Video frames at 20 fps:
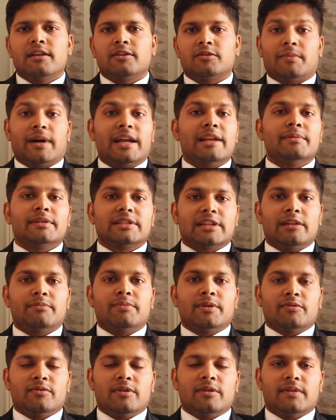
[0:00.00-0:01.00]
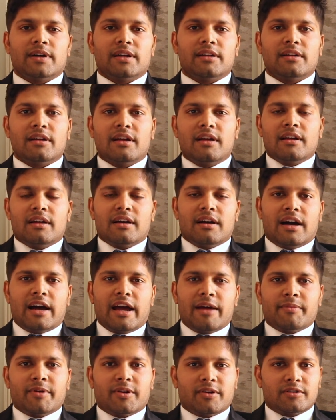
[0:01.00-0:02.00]
So my name is Kalpit Veerwal.
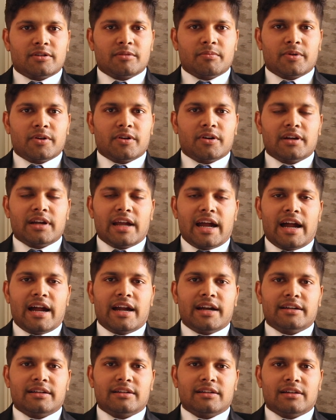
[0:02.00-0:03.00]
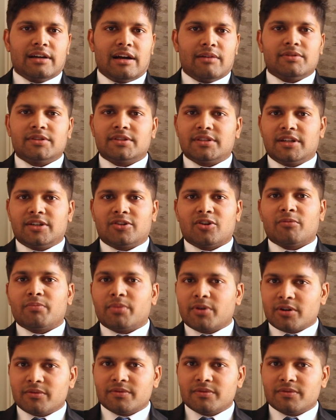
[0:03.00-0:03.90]
I am an entrepreneur and I was the topper